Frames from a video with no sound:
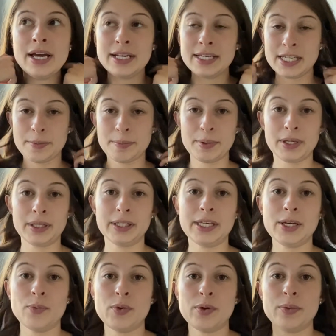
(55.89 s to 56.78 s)

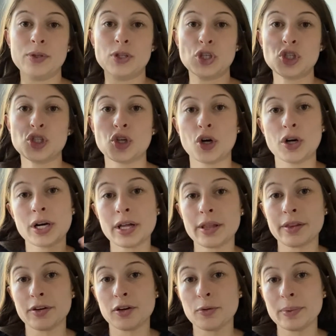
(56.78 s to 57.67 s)
Typically we would start a
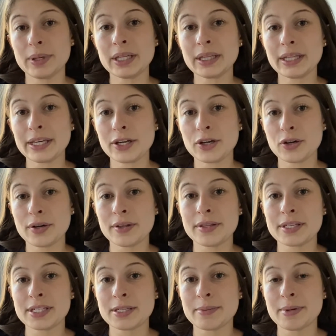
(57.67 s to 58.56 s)
little bit later in
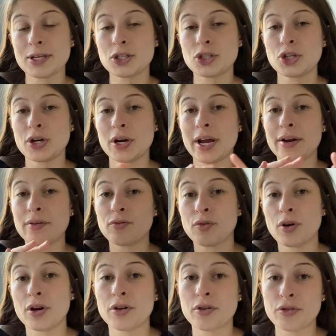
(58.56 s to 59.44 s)
the semester and
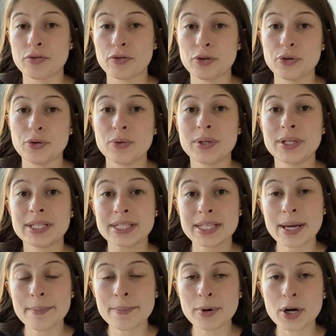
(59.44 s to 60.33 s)
run through
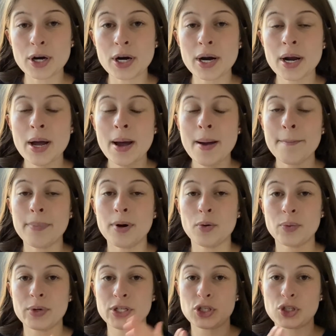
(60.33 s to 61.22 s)
December,
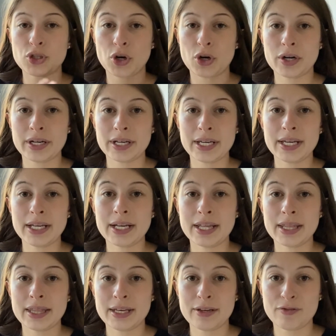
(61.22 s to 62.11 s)
but we
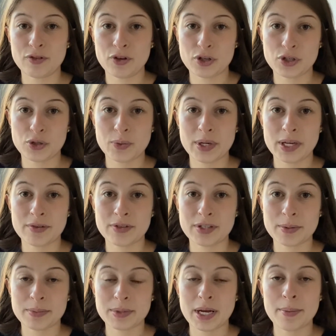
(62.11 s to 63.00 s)
started the first week of
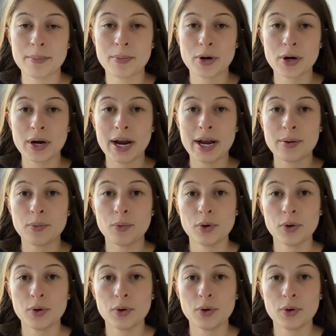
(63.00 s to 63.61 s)
September and we'll